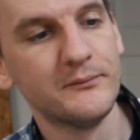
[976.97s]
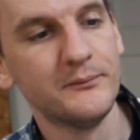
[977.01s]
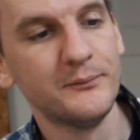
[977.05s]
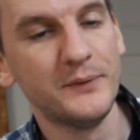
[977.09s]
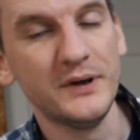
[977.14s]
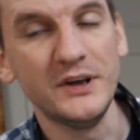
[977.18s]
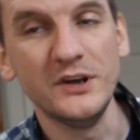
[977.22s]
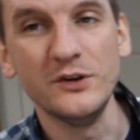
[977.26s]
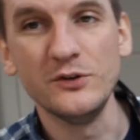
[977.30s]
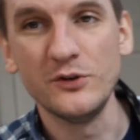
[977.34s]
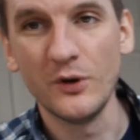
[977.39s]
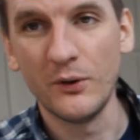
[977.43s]

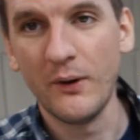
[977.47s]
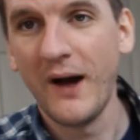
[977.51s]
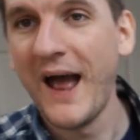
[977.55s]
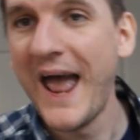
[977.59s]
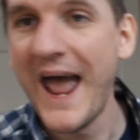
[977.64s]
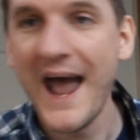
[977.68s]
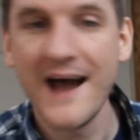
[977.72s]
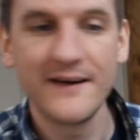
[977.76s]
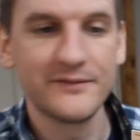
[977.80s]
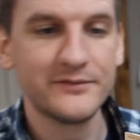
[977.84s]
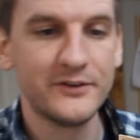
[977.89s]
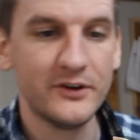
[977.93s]
but you don't
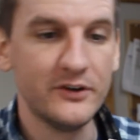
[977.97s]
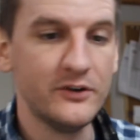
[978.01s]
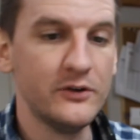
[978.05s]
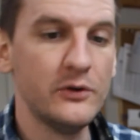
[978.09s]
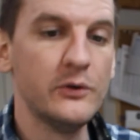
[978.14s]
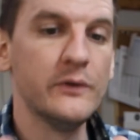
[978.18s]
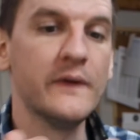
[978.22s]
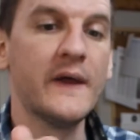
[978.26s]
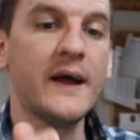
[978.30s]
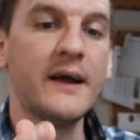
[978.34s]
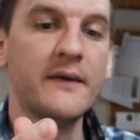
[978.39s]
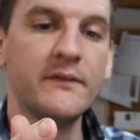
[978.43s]
have to do
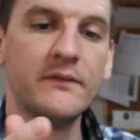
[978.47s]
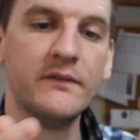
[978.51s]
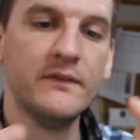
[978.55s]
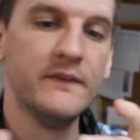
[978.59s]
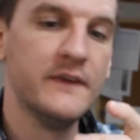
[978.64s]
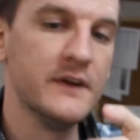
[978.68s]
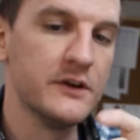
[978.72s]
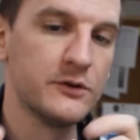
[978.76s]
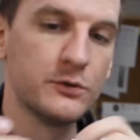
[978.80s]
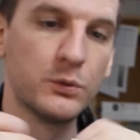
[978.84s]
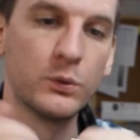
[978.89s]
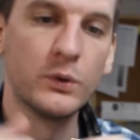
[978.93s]
that.
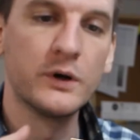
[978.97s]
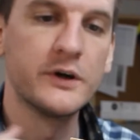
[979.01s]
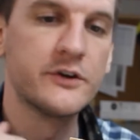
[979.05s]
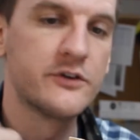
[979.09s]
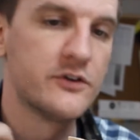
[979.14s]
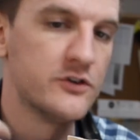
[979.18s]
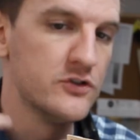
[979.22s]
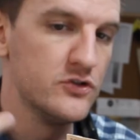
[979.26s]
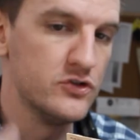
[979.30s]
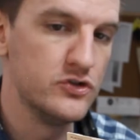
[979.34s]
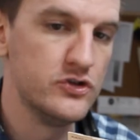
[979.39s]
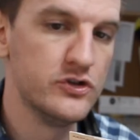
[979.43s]
This
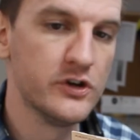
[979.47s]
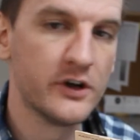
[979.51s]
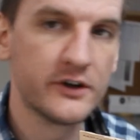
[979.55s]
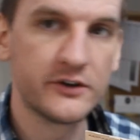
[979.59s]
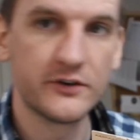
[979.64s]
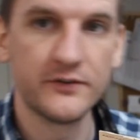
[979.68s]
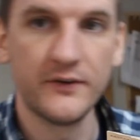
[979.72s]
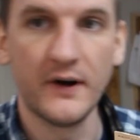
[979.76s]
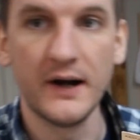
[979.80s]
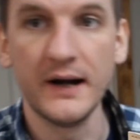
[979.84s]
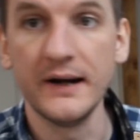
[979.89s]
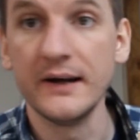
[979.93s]
works
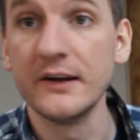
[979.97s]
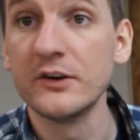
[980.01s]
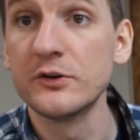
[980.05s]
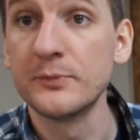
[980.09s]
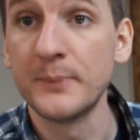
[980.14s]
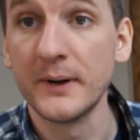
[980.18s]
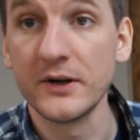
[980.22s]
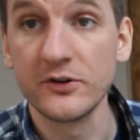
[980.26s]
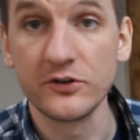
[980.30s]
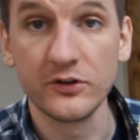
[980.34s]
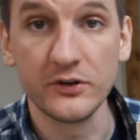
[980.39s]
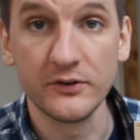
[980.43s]
just fine,
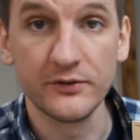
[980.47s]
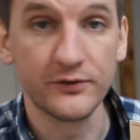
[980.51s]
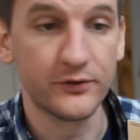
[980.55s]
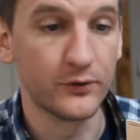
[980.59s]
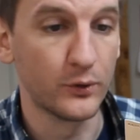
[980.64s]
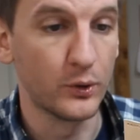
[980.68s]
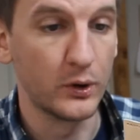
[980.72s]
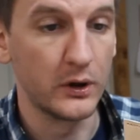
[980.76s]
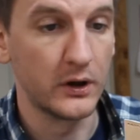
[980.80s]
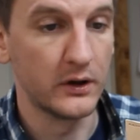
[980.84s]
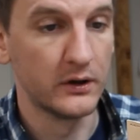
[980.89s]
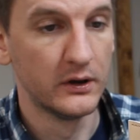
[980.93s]
especially
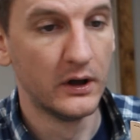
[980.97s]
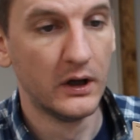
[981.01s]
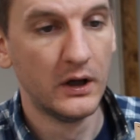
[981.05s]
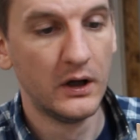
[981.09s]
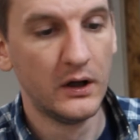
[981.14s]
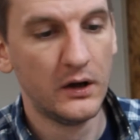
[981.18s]
for